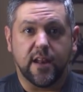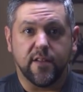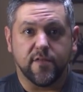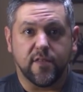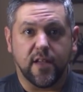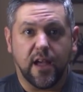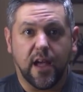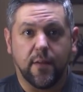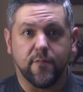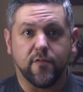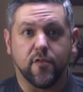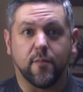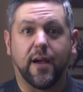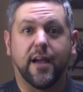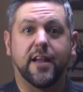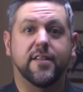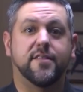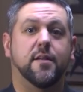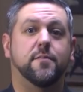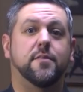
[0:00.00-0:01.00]
of time for
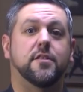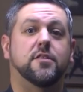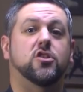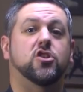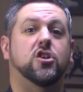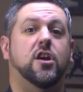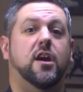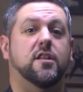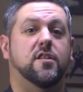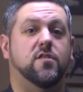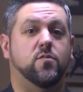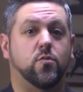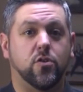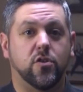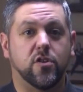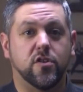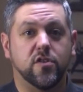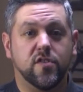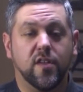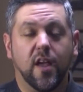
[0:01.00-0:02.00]
my attempt at the Chinese
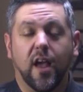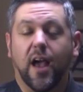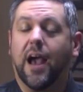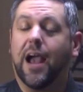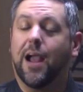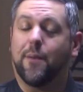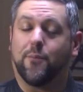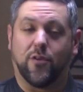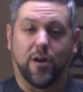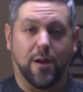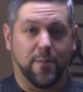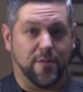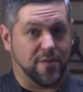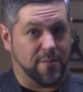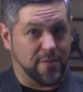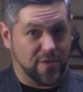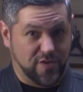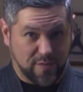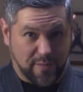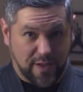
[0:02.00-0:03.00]
words. I promise
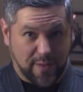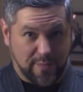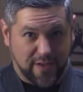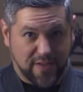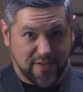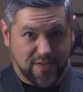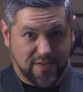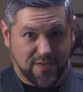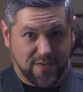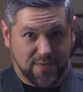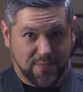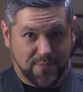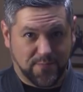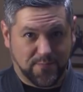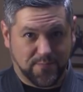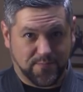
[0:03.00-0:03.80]
I'm going to do my best.